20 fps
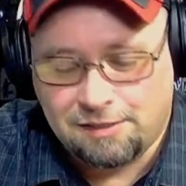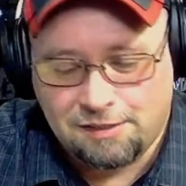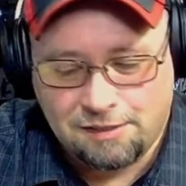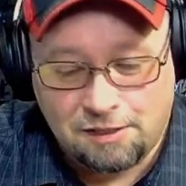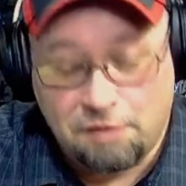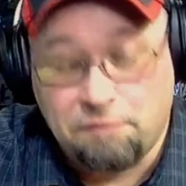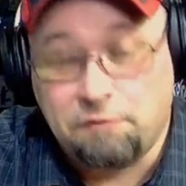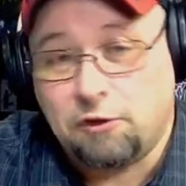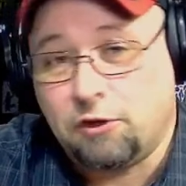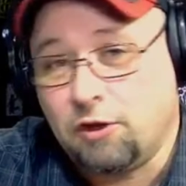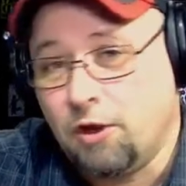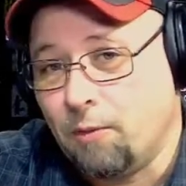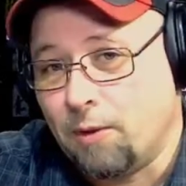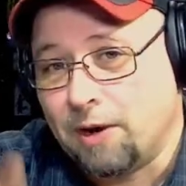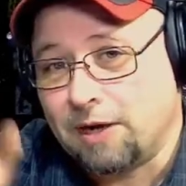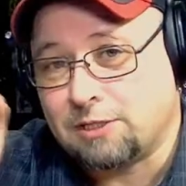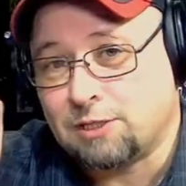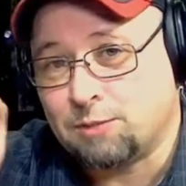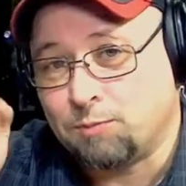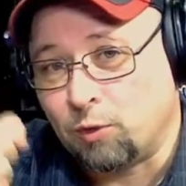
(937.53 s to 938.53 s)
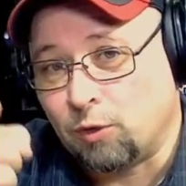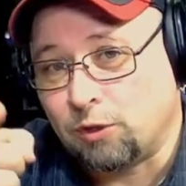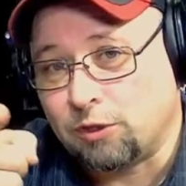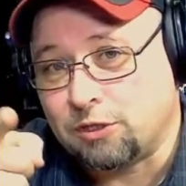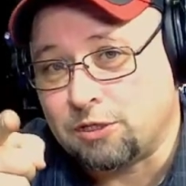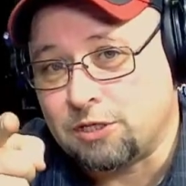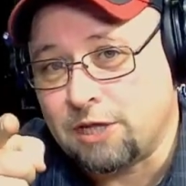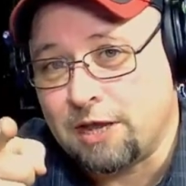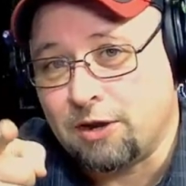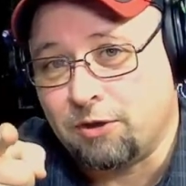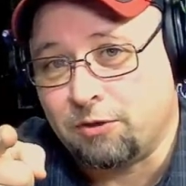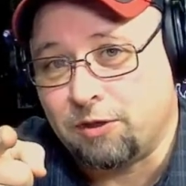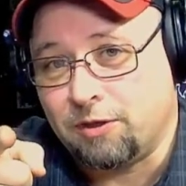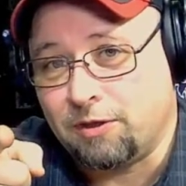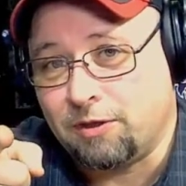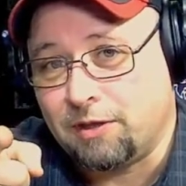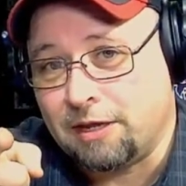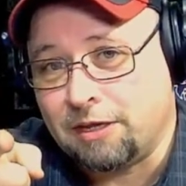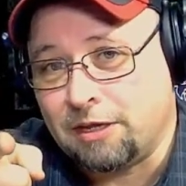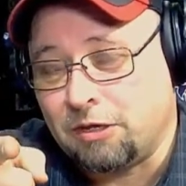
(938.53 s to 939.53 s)
If you do want to support the channel
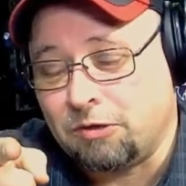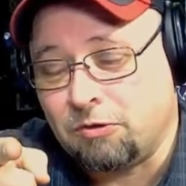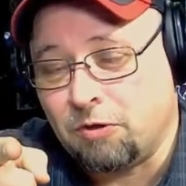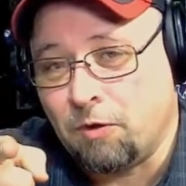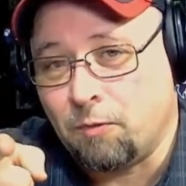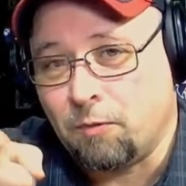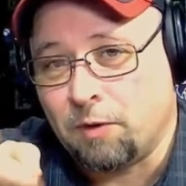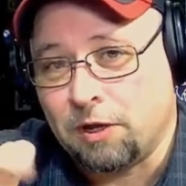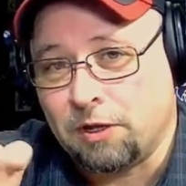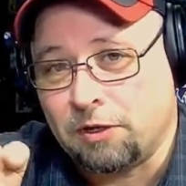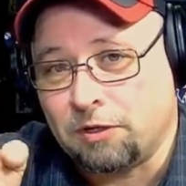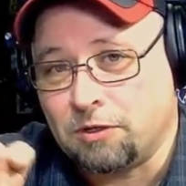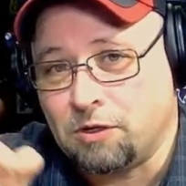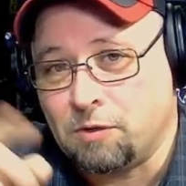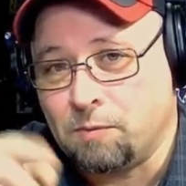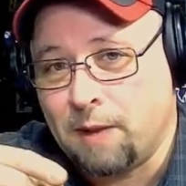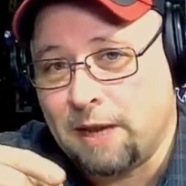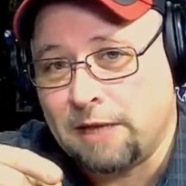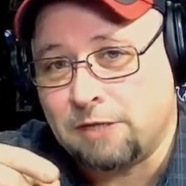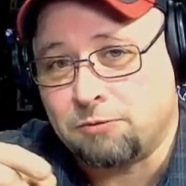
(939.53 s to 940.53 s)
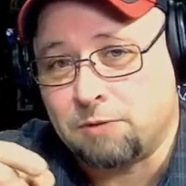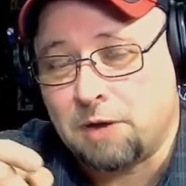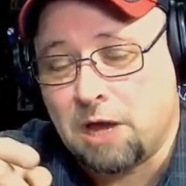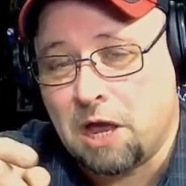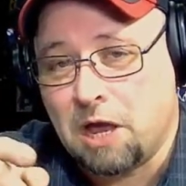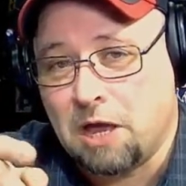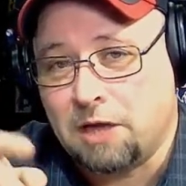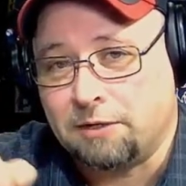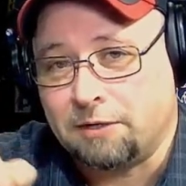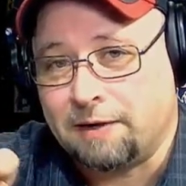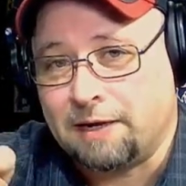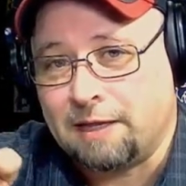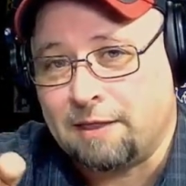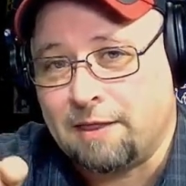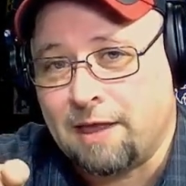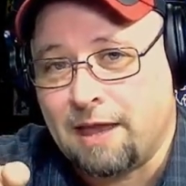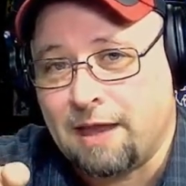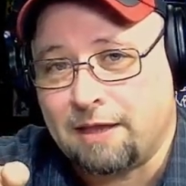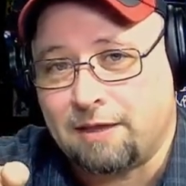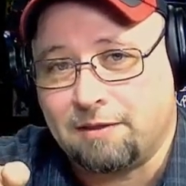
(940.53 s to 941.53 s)
and you don't want to do Patreon or any of
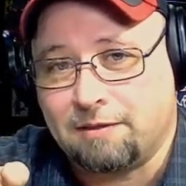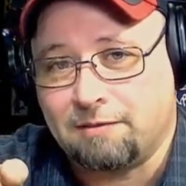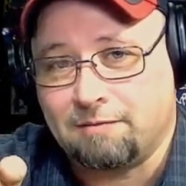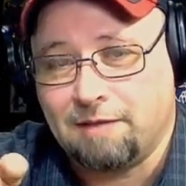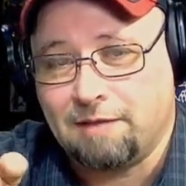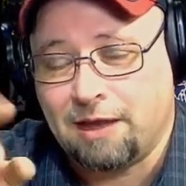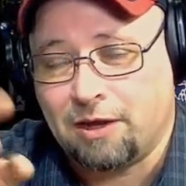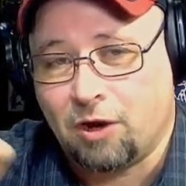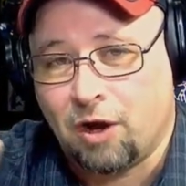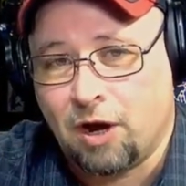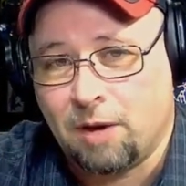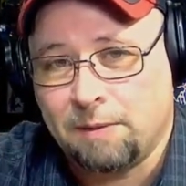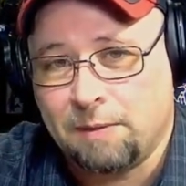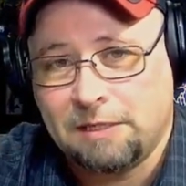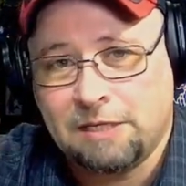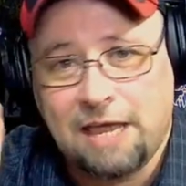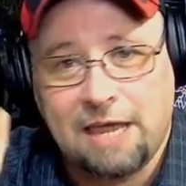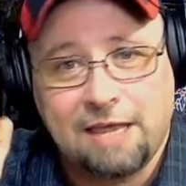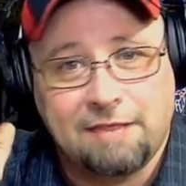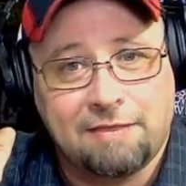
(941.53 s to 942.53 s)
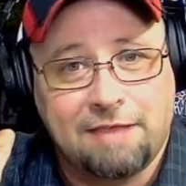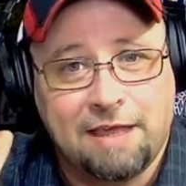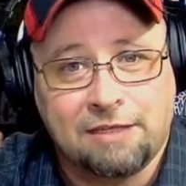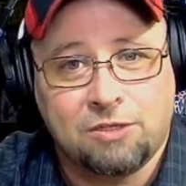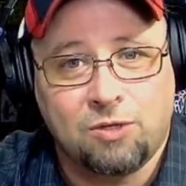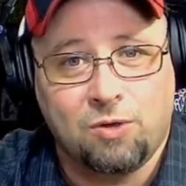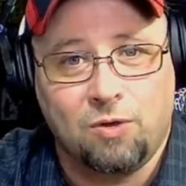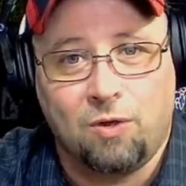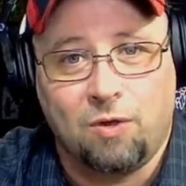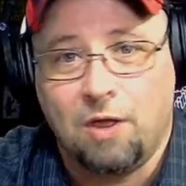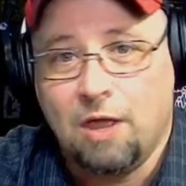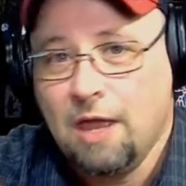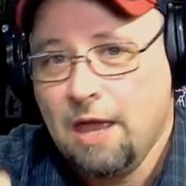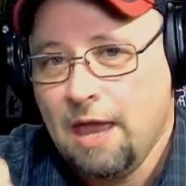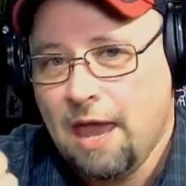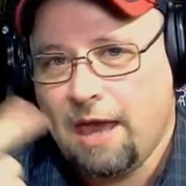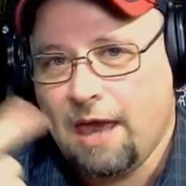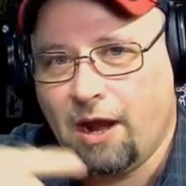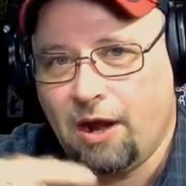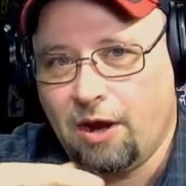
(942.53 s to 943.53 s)
that garbage, hey, that's cool.
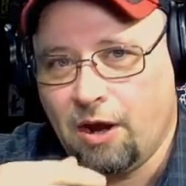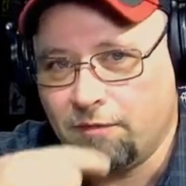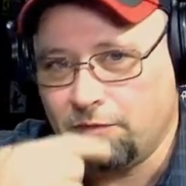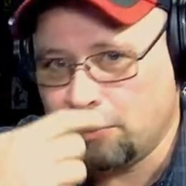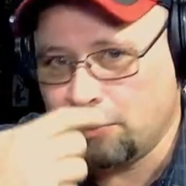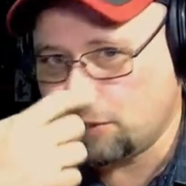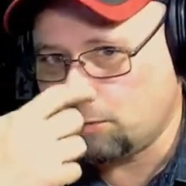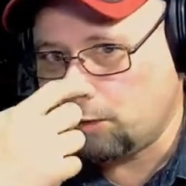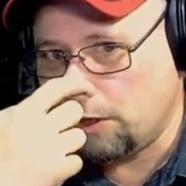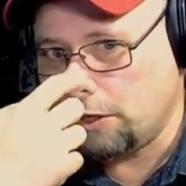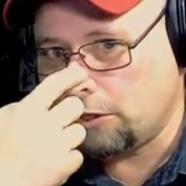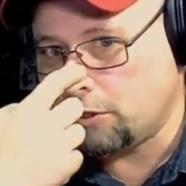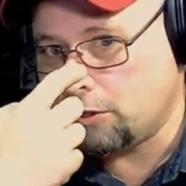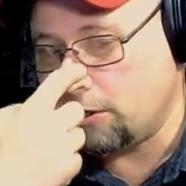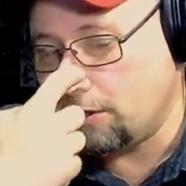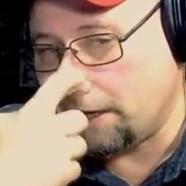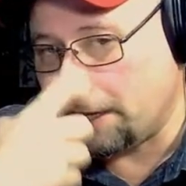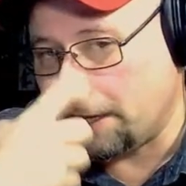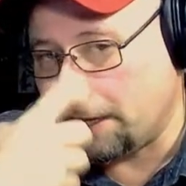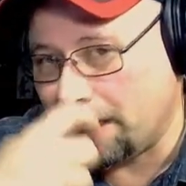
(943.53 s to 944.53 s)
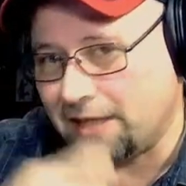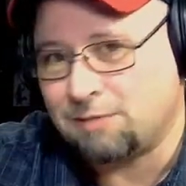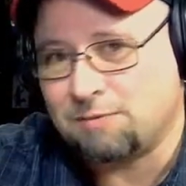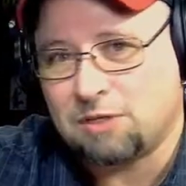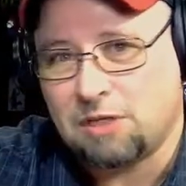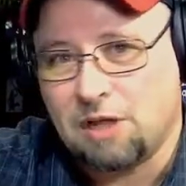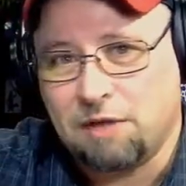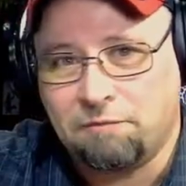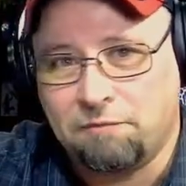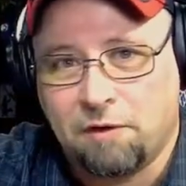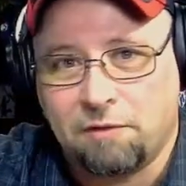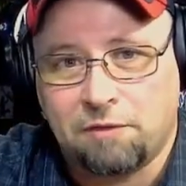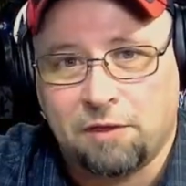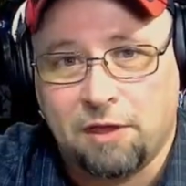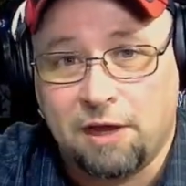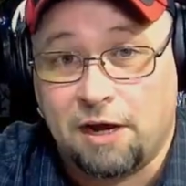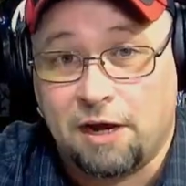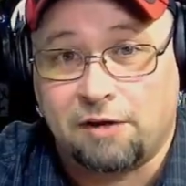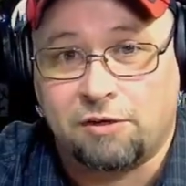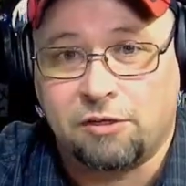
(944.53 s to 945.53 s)
Head on over to the Spreadshirt. I got some stuff over
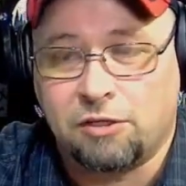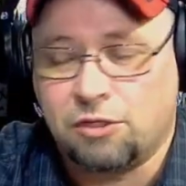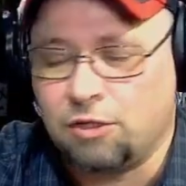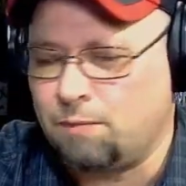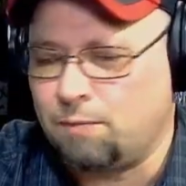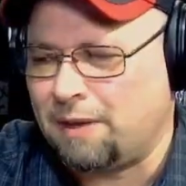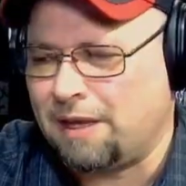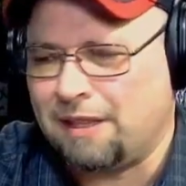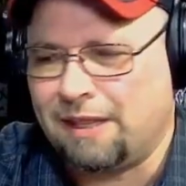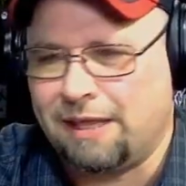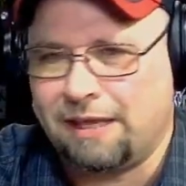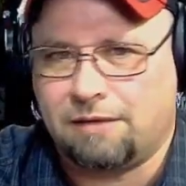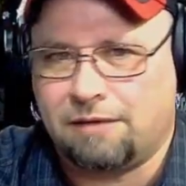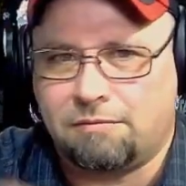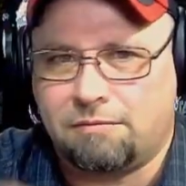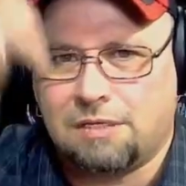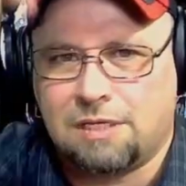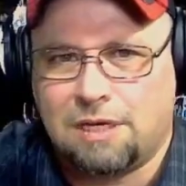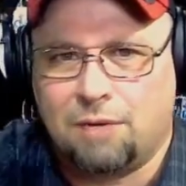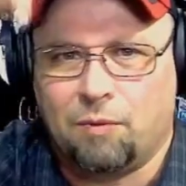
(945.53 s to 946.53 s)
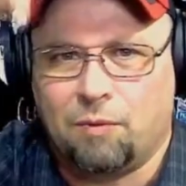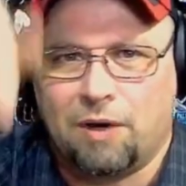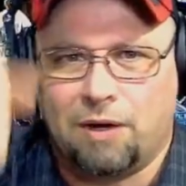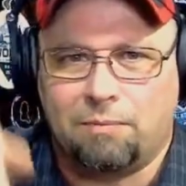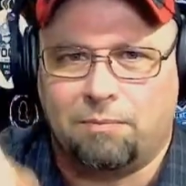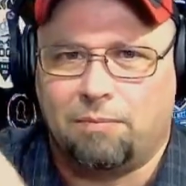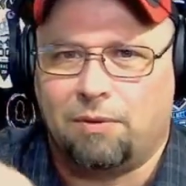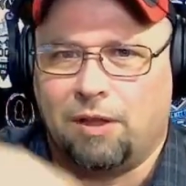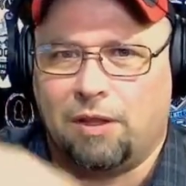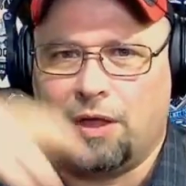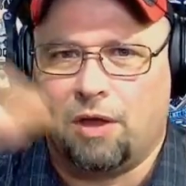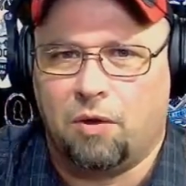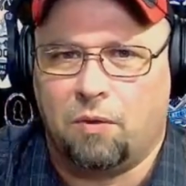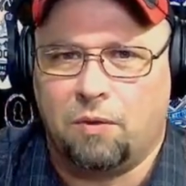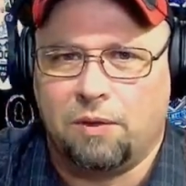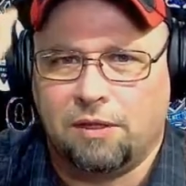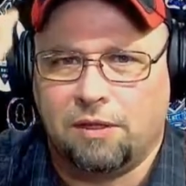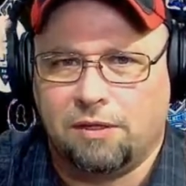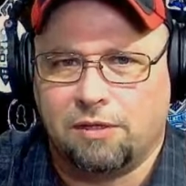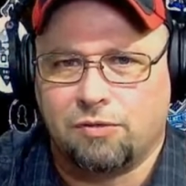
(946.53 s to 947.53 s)
there. There should be a link somewhere below
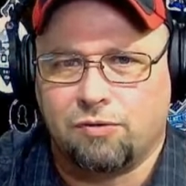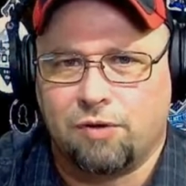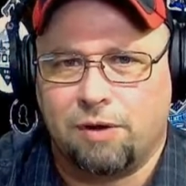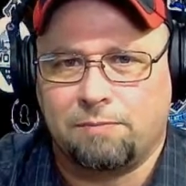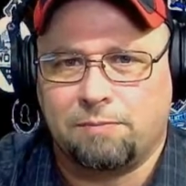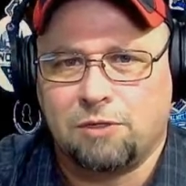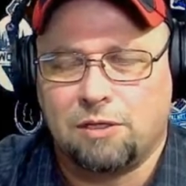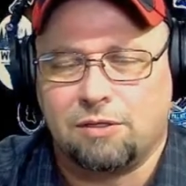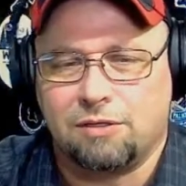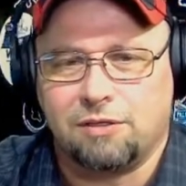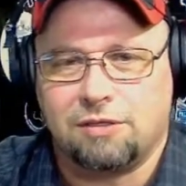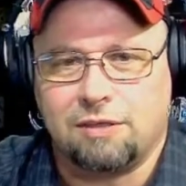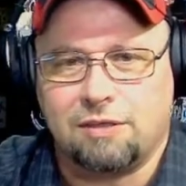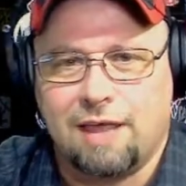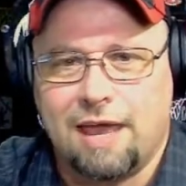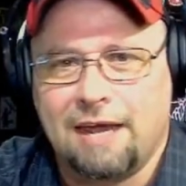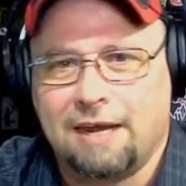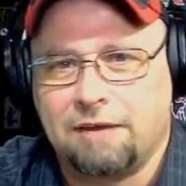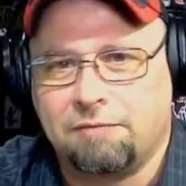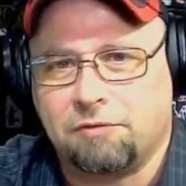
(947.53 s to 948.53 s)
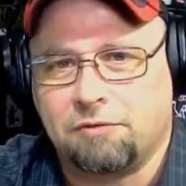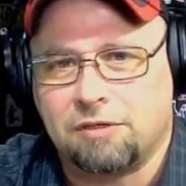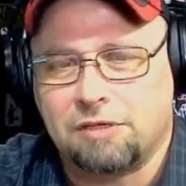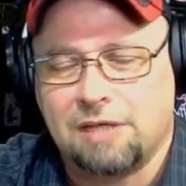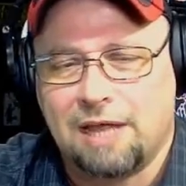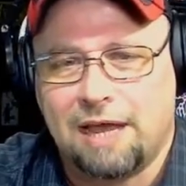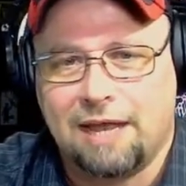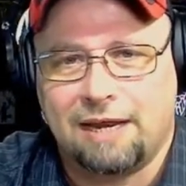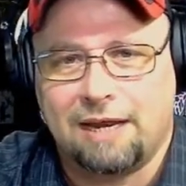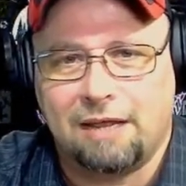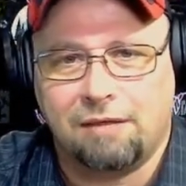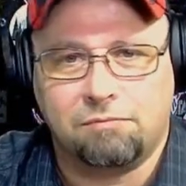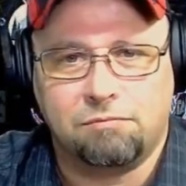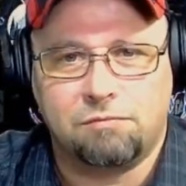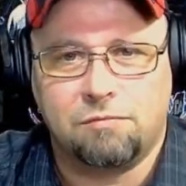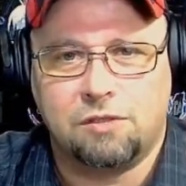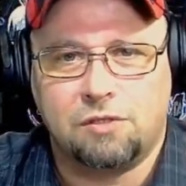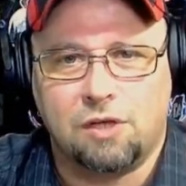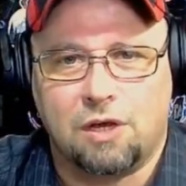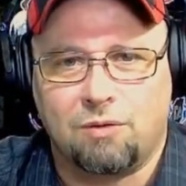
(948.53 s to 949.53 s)
in the description to that. If there's not, I'll
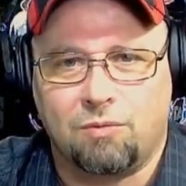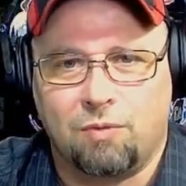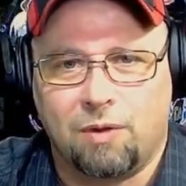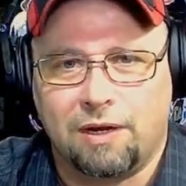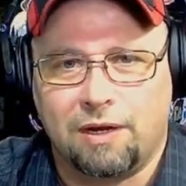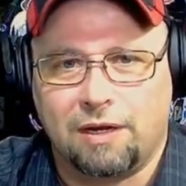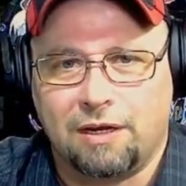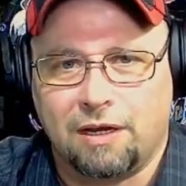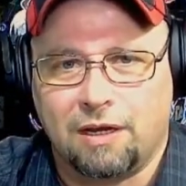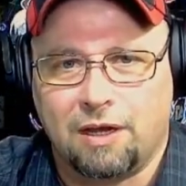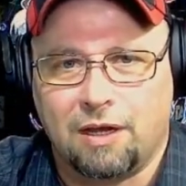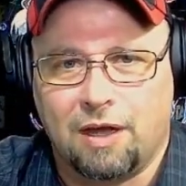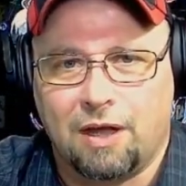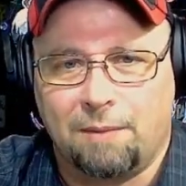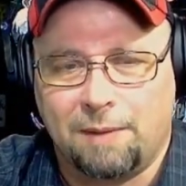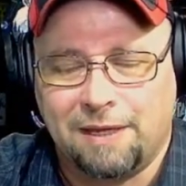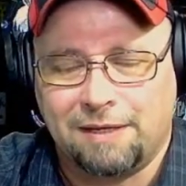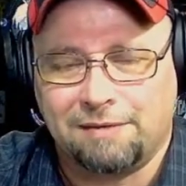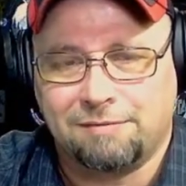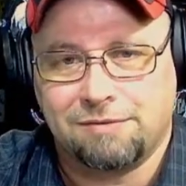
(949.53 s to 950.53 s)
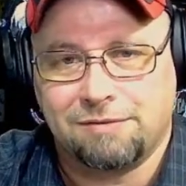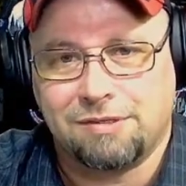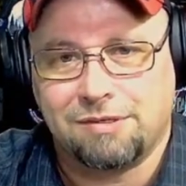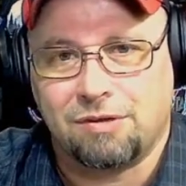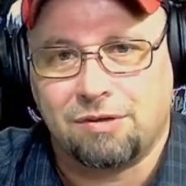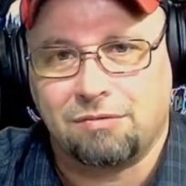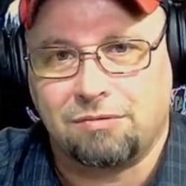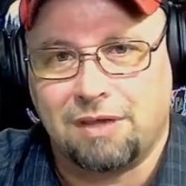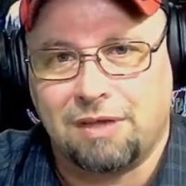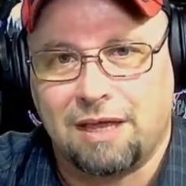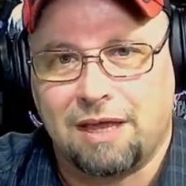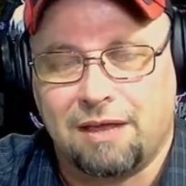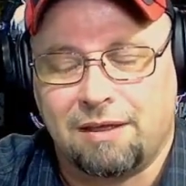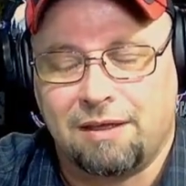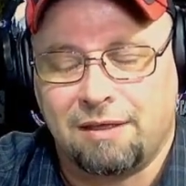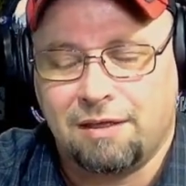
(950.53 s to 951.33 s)
chuck one in a comment. So, yeah.